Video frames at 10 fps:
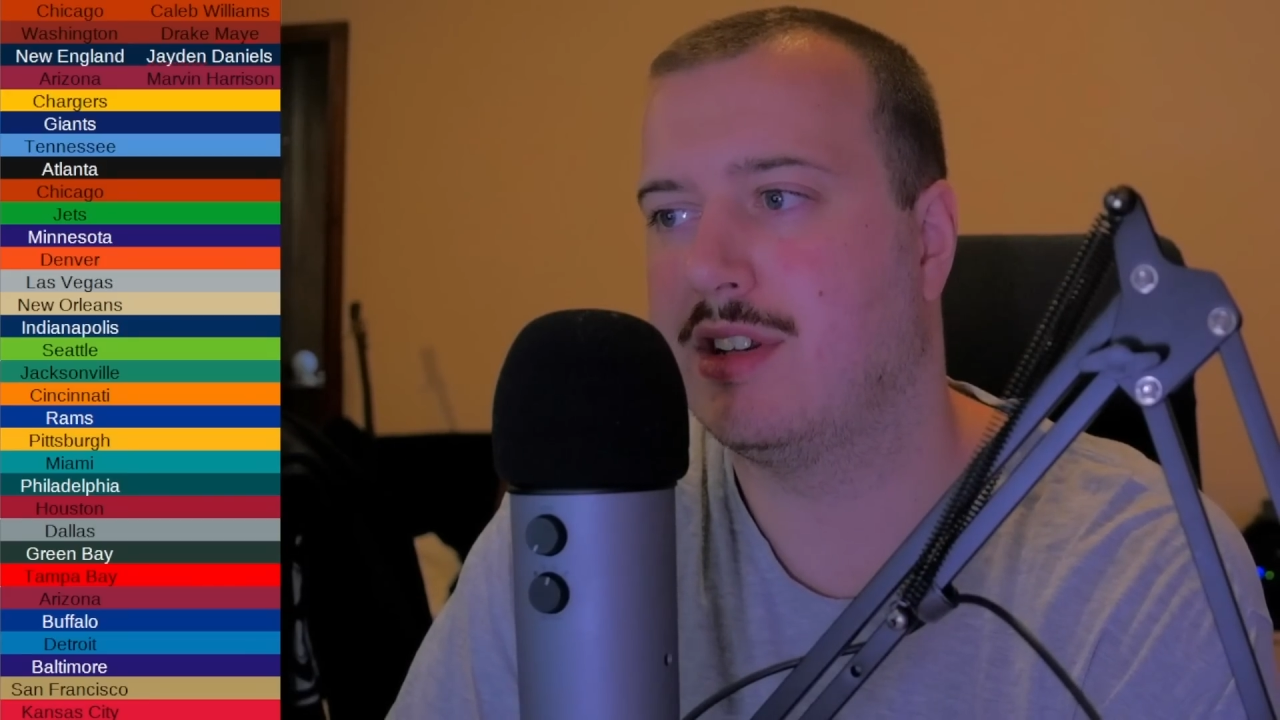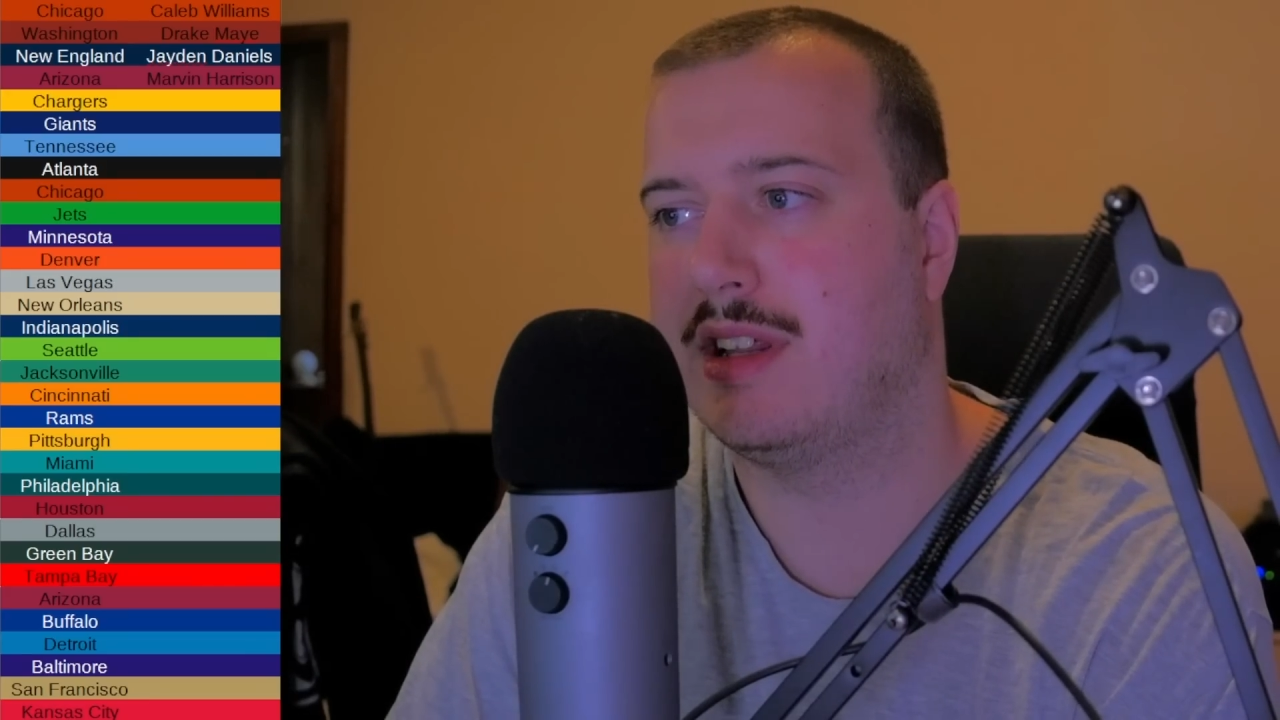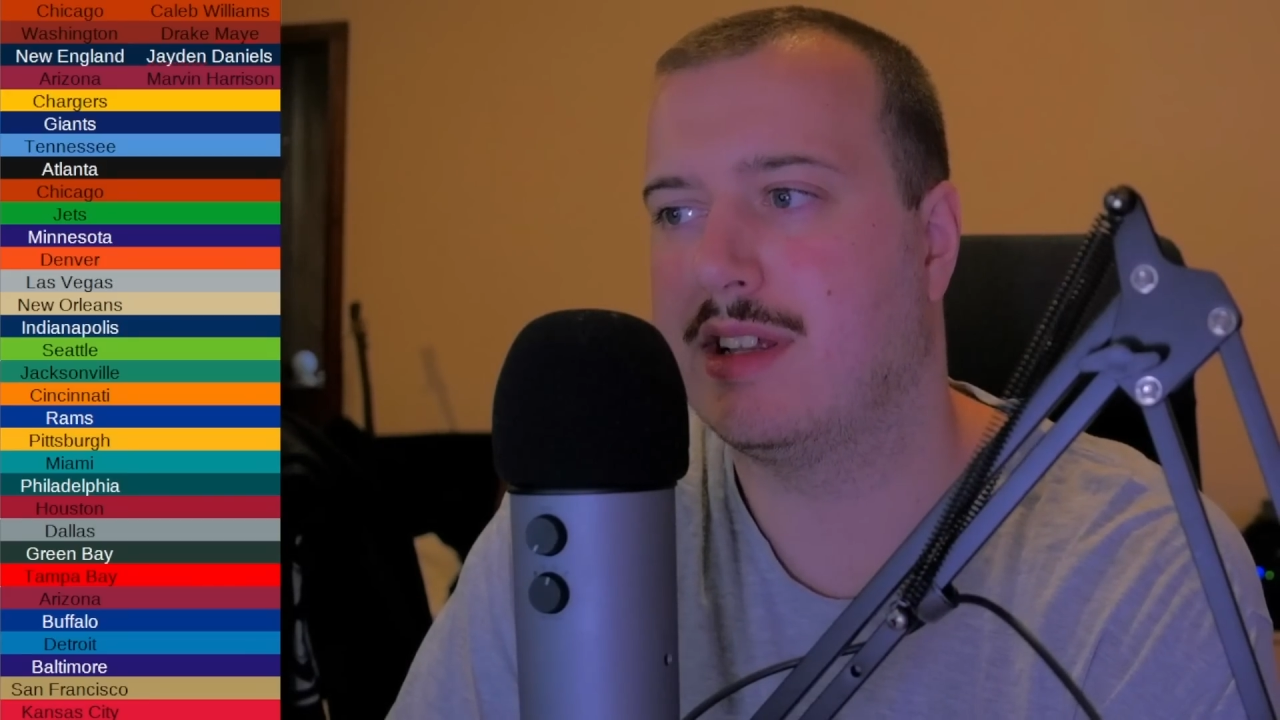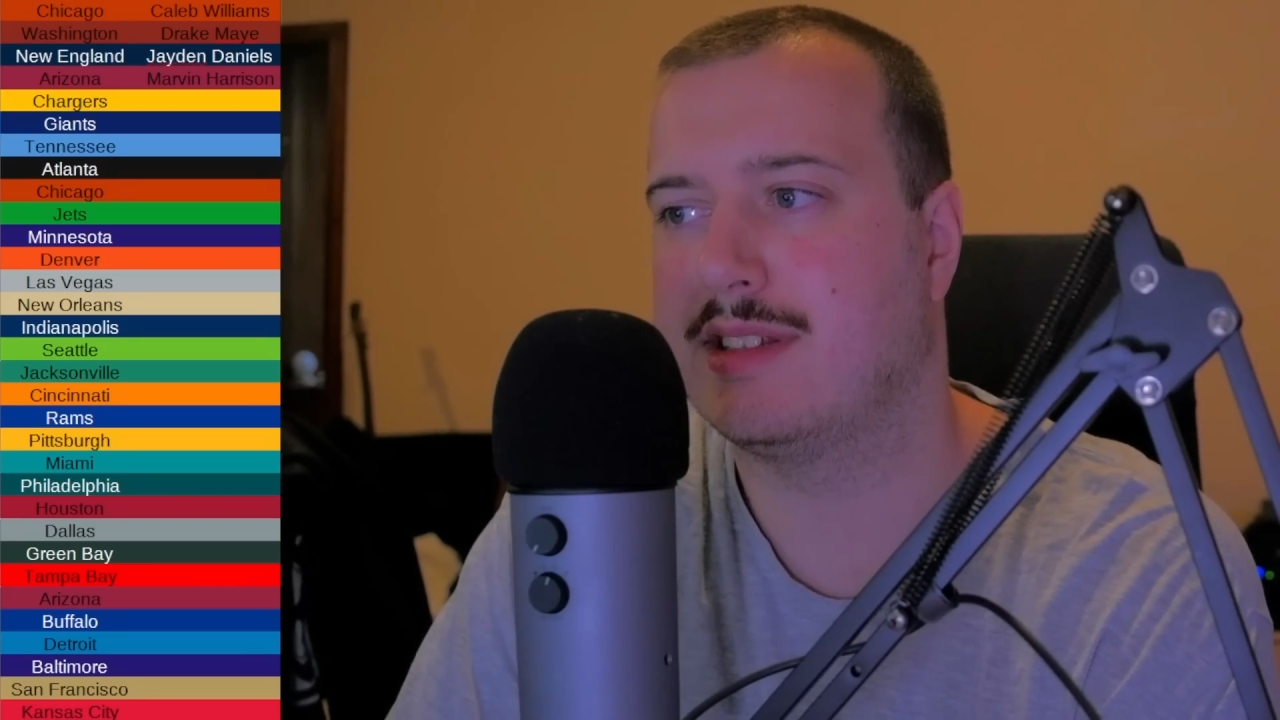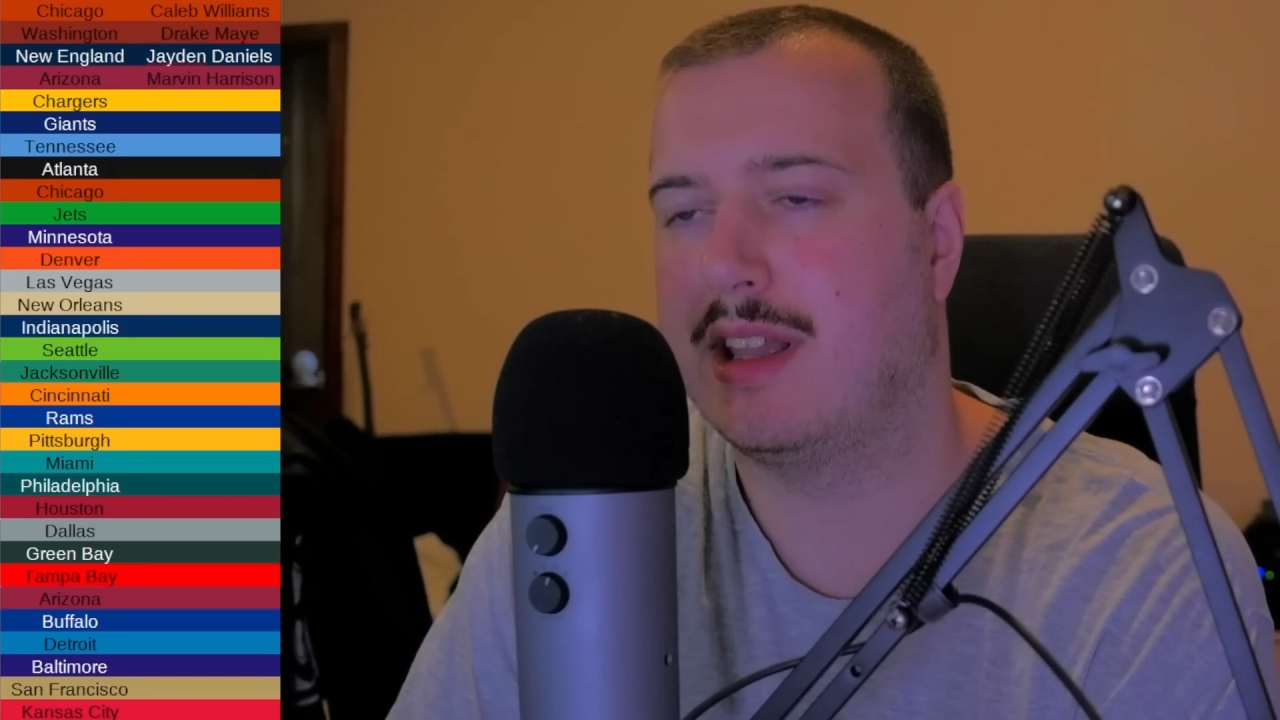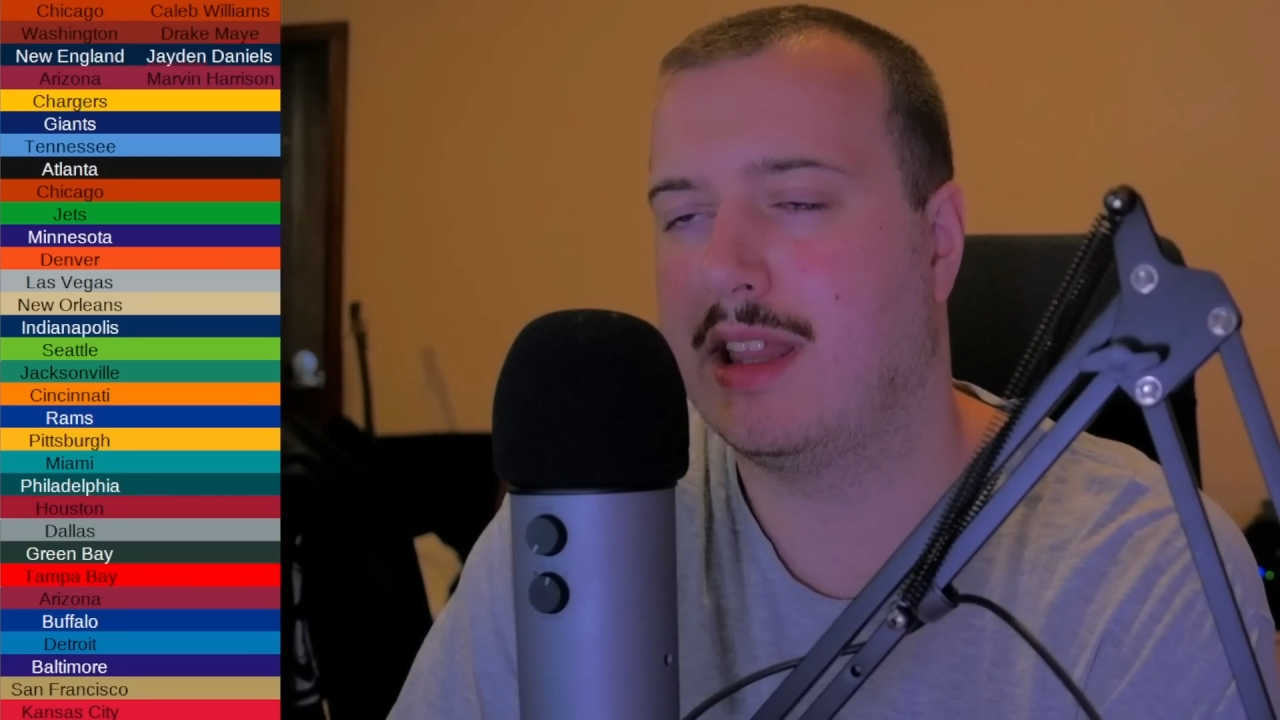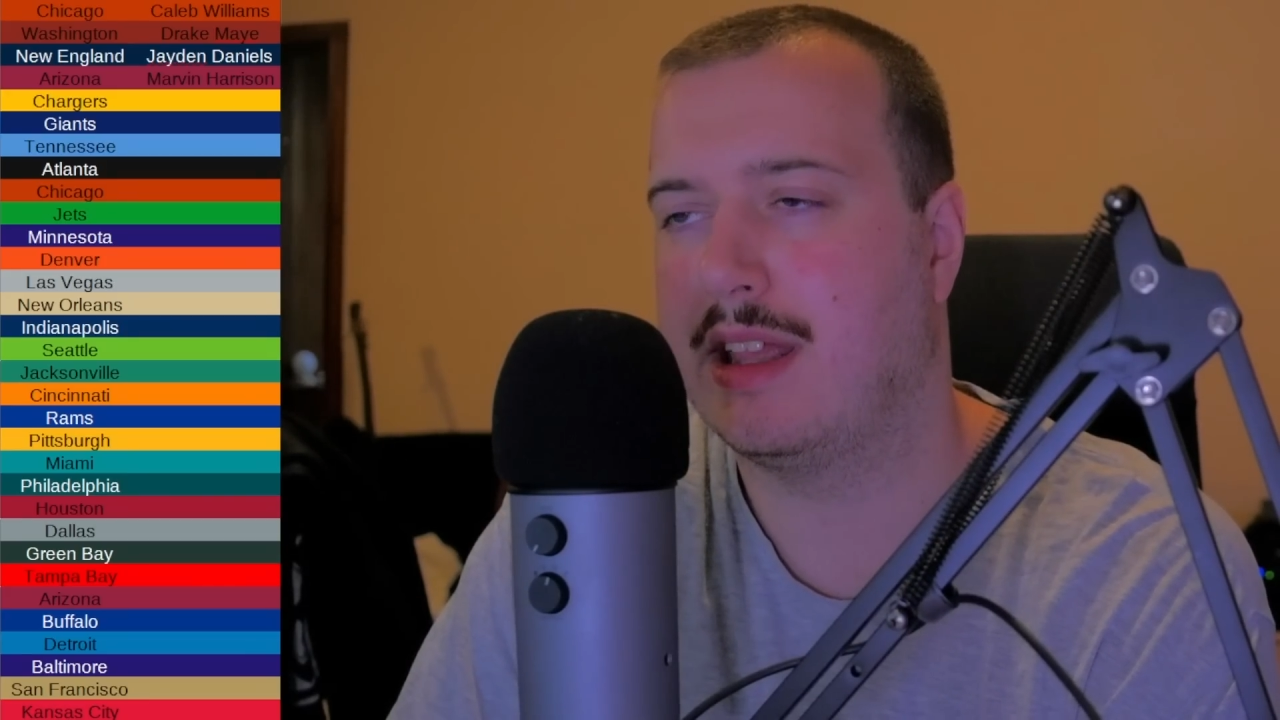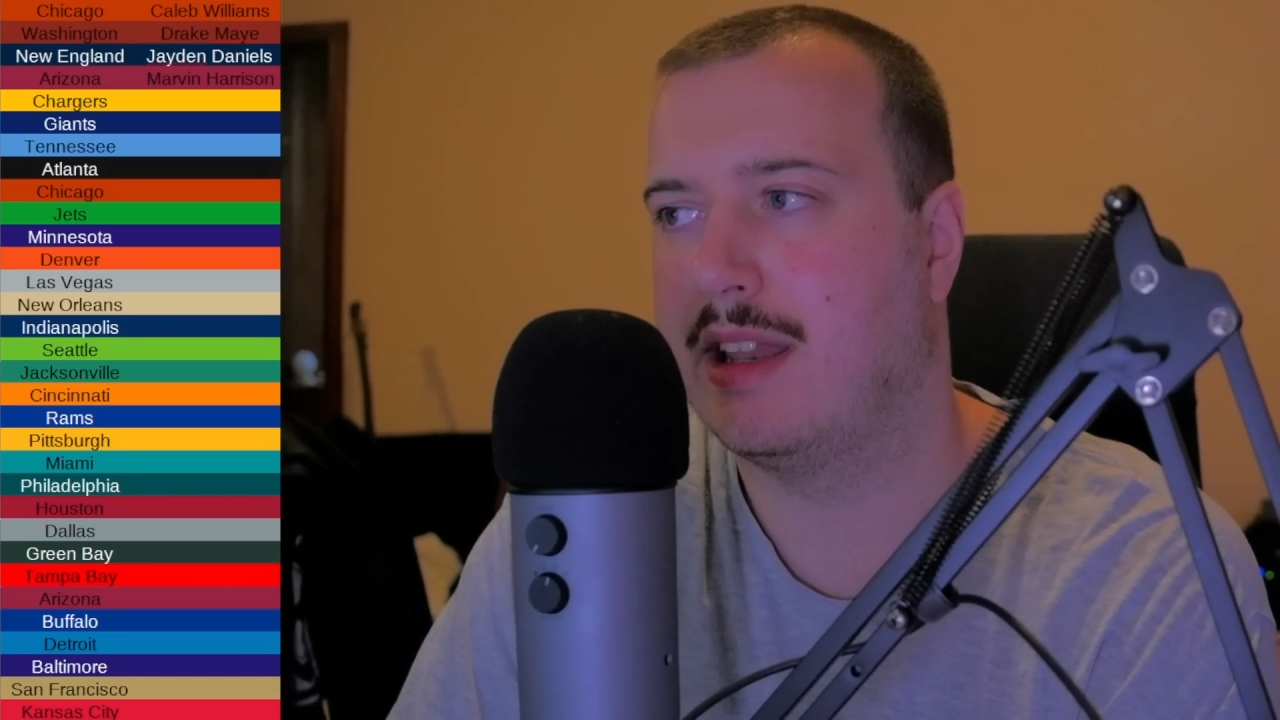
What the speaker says: He has elite